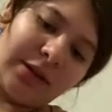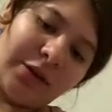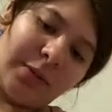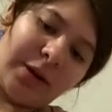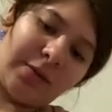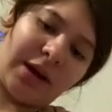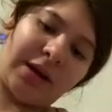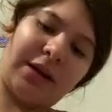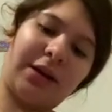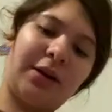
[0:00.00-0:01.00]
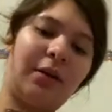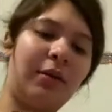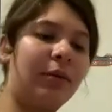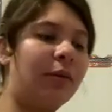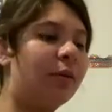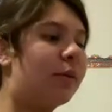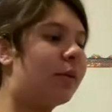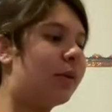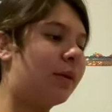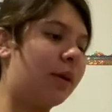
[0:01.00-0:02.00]
bit right here.
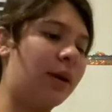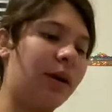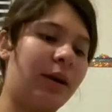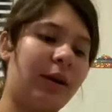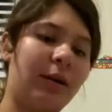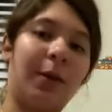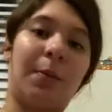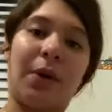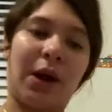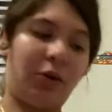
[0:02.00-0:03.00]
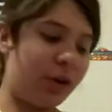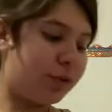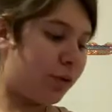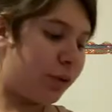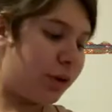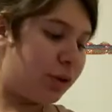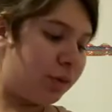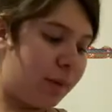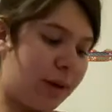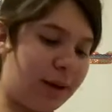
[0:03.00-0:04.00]
The brown is going to
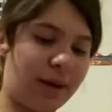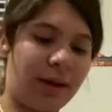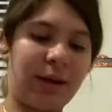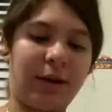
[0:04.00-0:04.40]
be